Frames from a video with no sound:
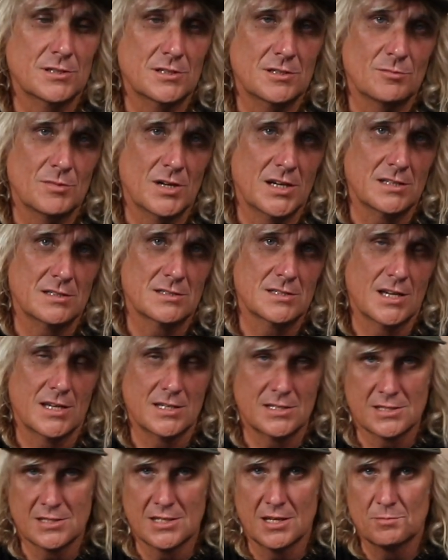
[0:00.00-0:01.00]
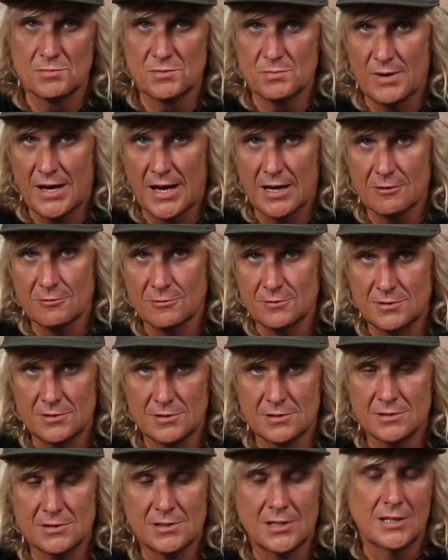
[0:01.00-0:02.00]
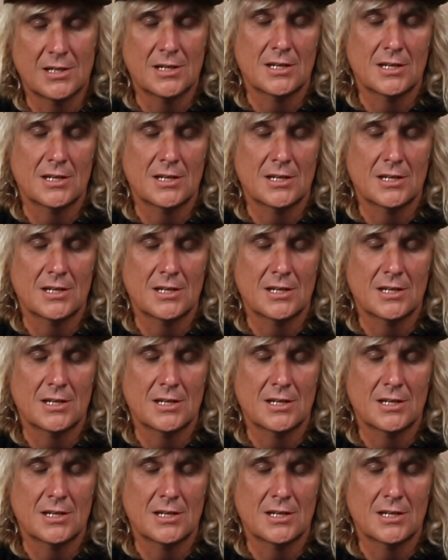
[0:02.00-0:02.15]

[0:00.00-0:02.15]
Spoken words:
and you might take steps backwards